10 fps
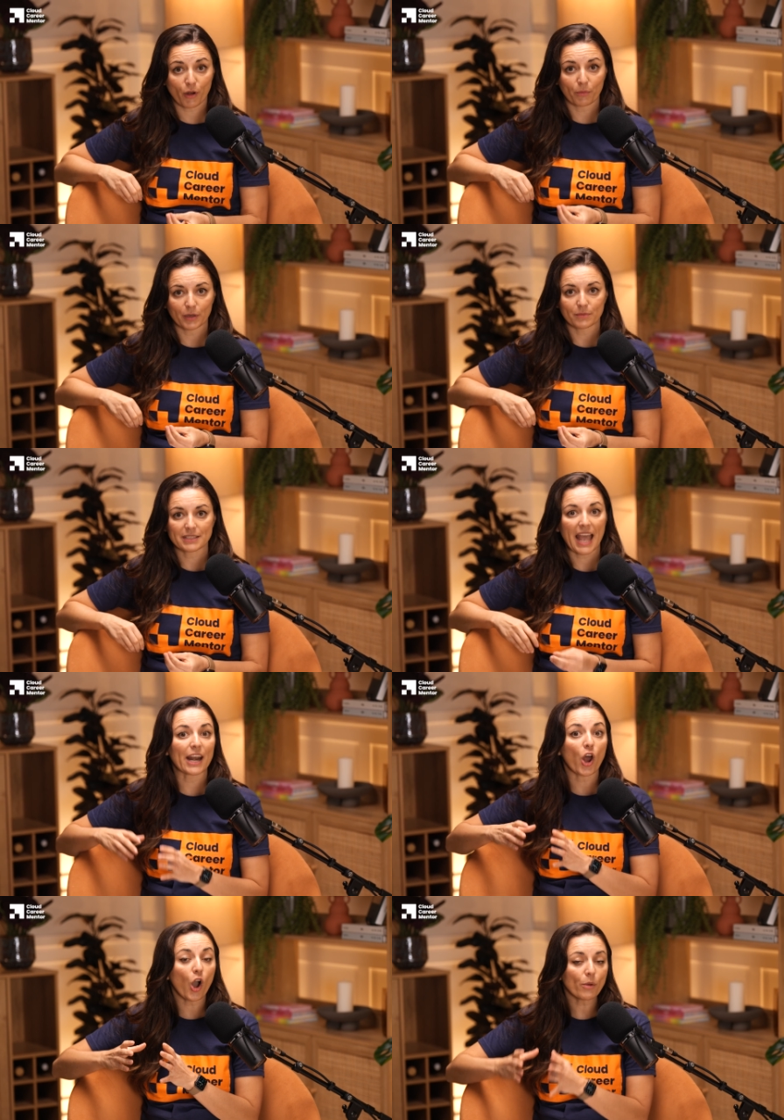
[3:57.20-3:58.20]
problems,
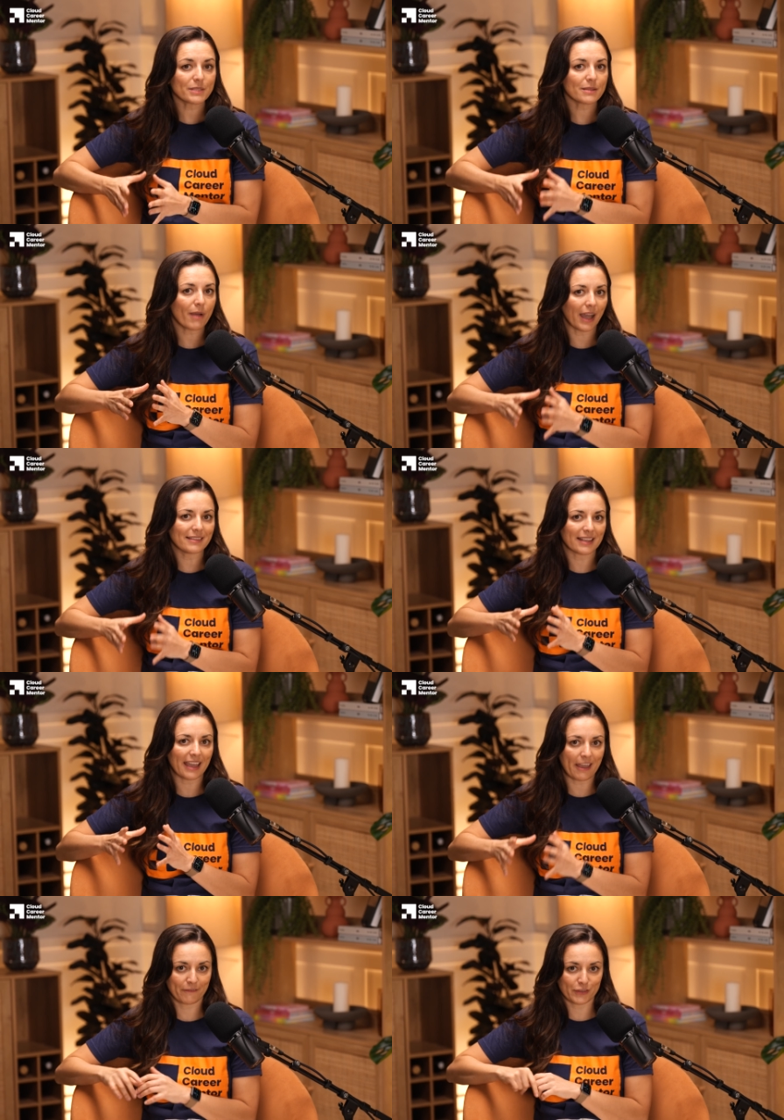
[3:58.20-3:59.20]
and
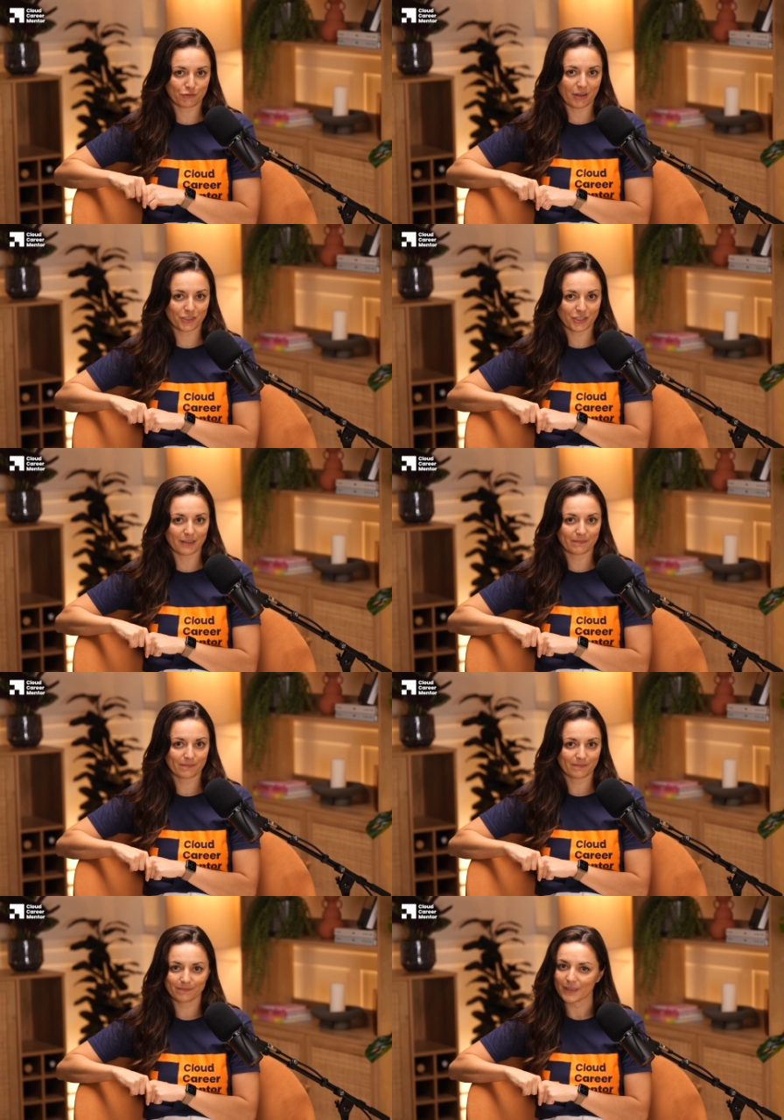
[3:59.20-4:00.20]
optimizing infrastructure.
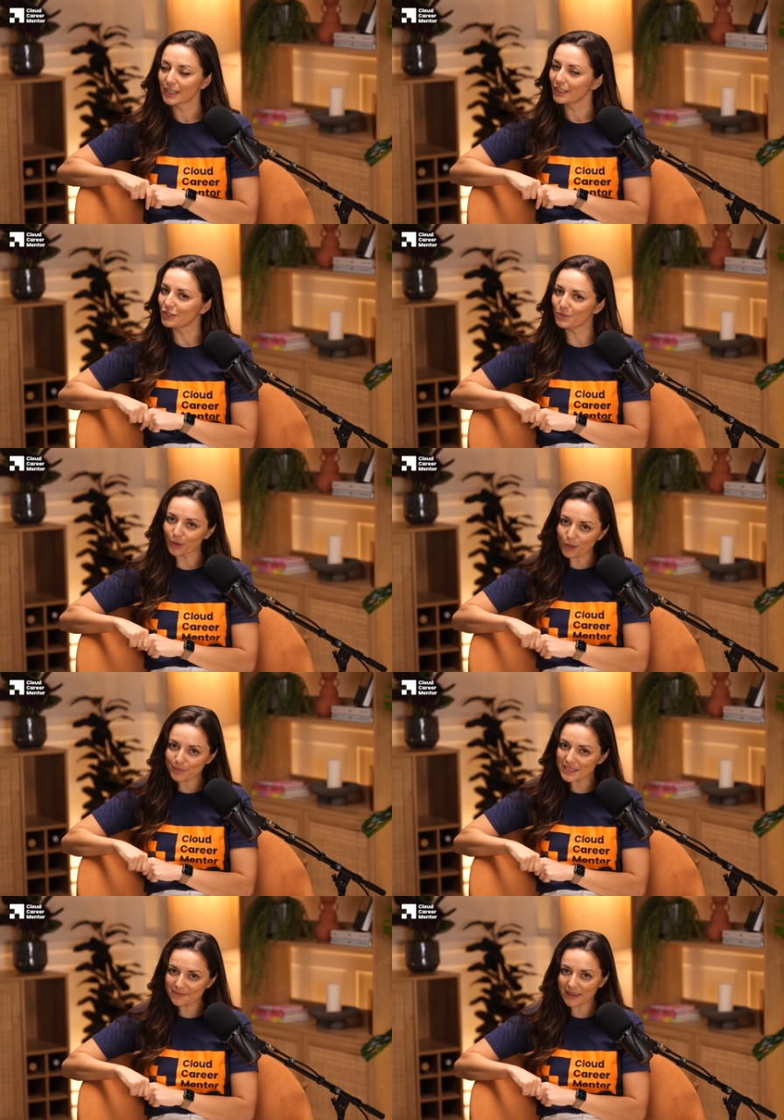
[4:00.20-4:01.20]
You won't
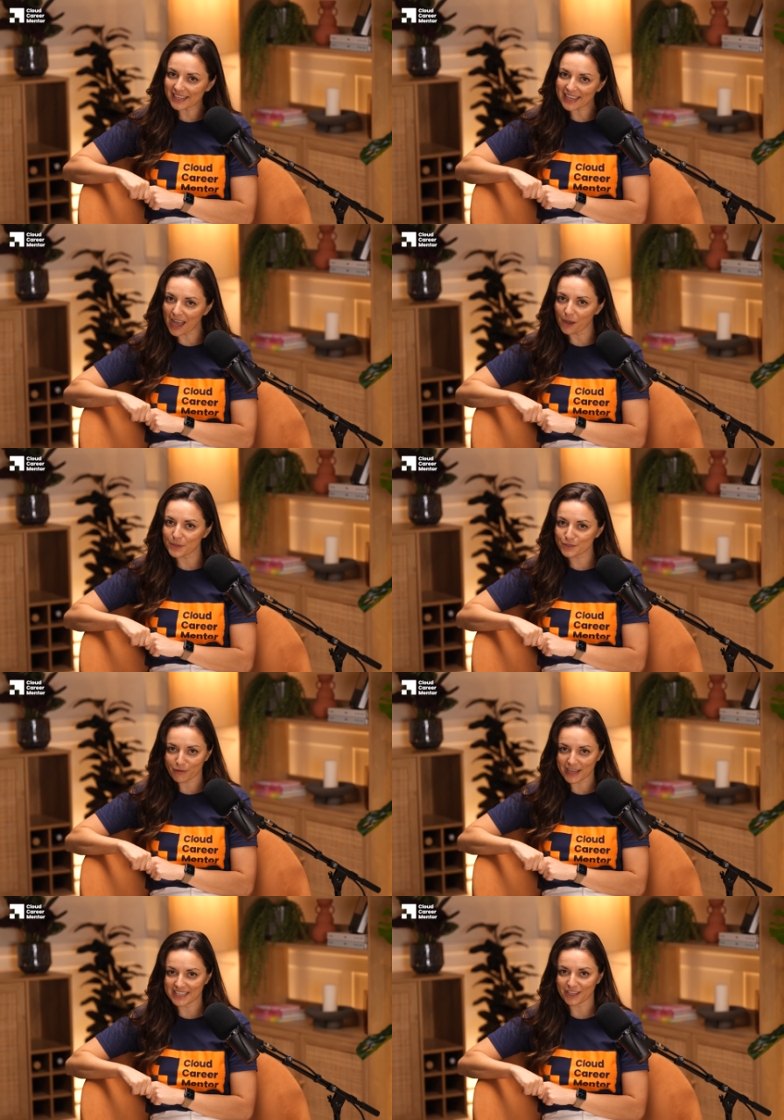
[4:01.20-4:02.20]
be spending hours
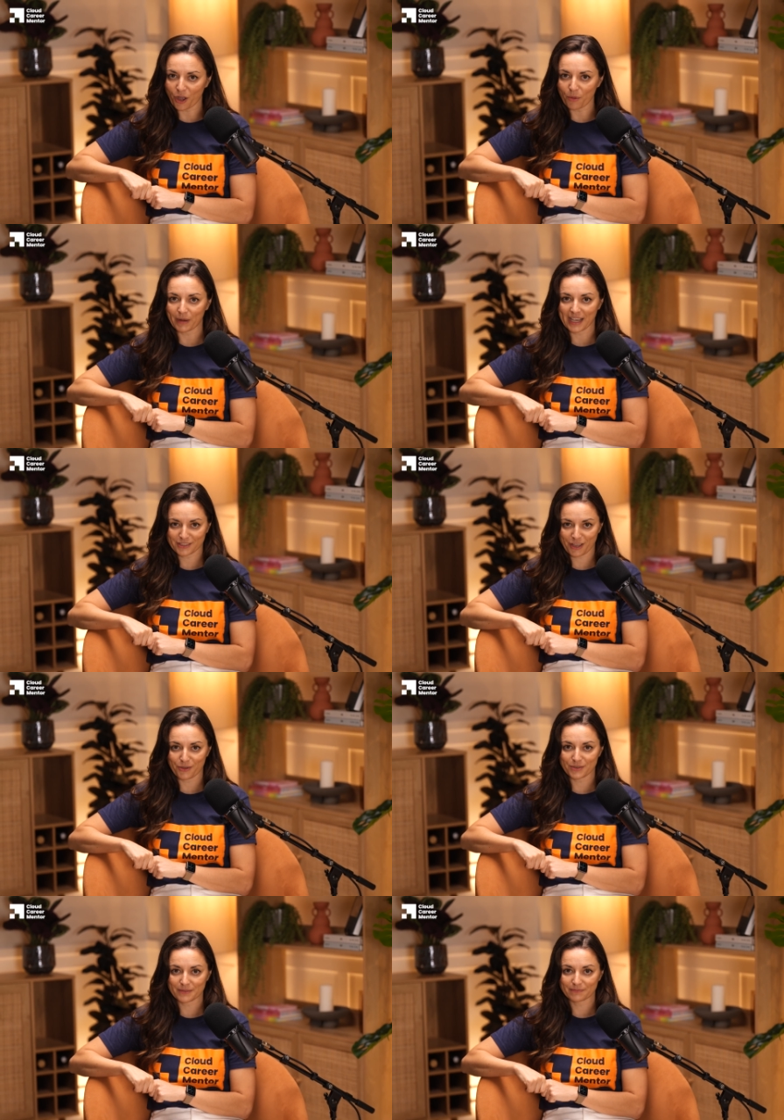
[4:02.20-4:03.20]
writing complex
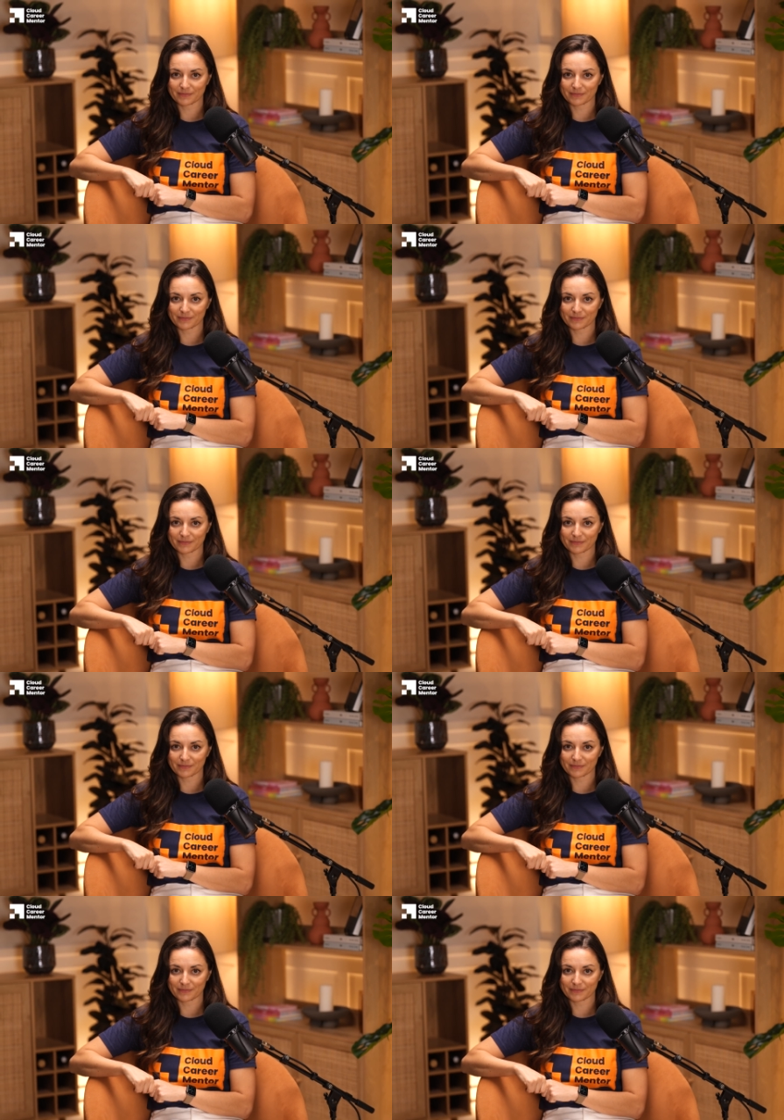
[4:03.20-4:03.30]
code.